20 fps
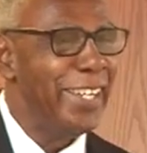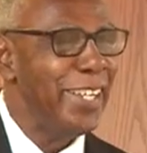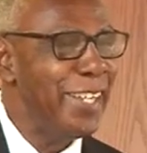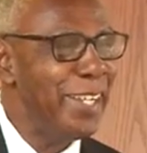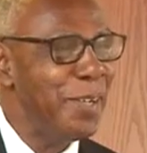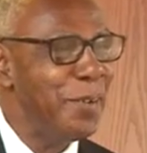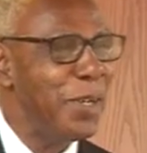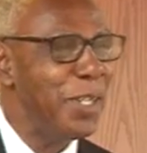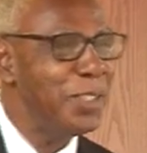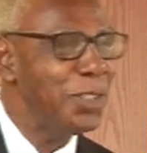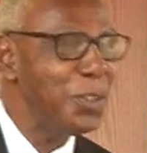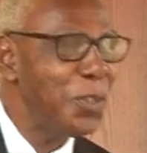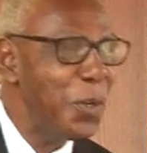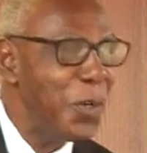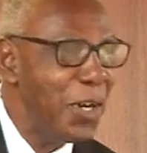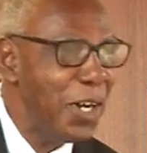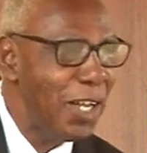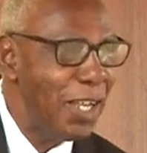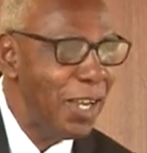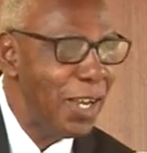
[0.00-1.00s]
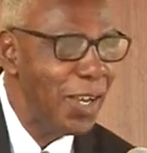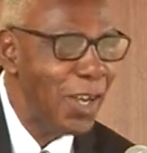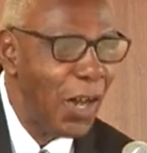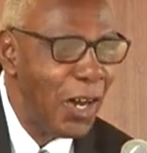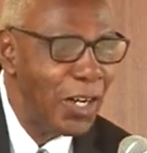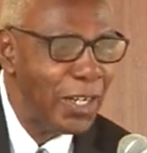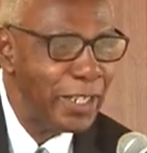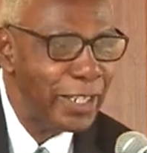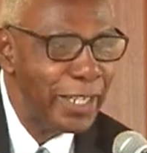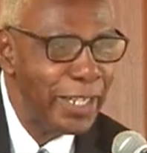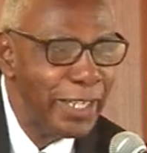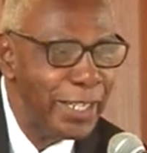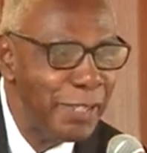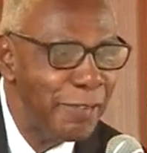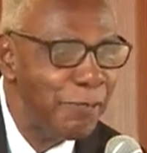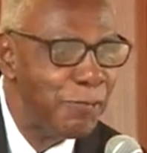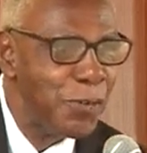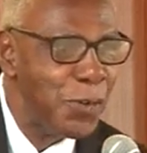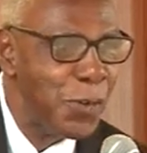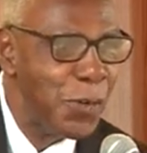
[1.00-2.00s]
It was no longer
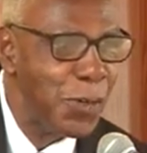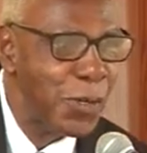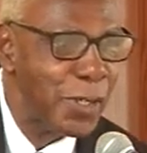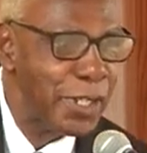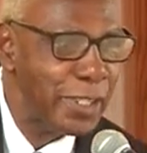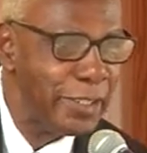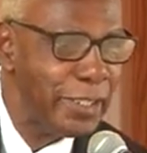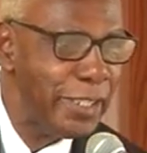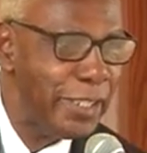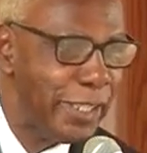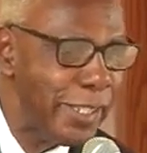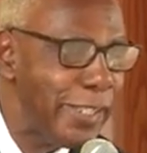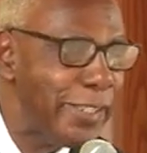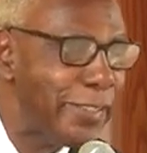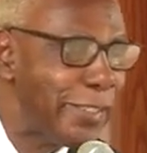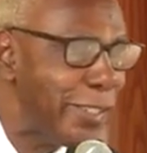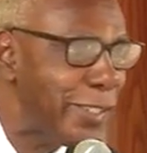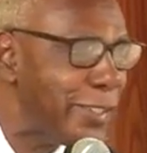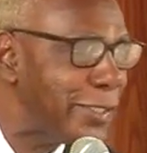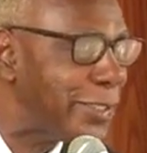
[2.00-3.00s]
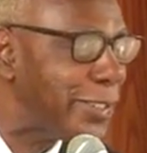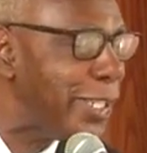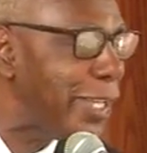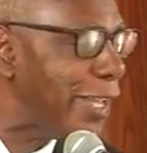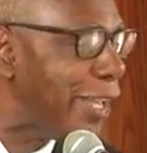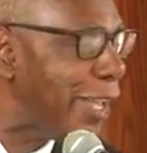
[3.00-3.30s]
in vogue in the 80s.